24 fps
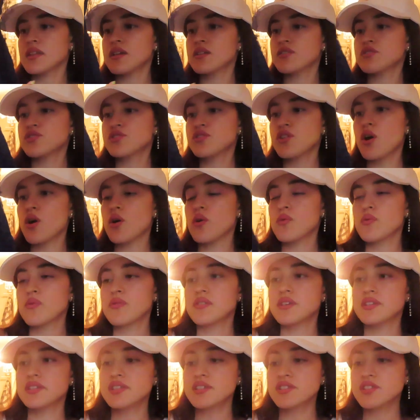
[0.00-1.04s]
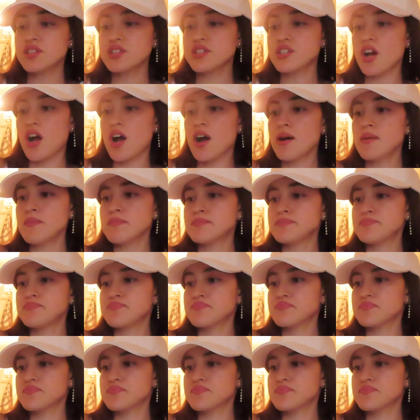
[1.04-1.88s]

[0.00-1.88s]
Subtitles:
So this is the top.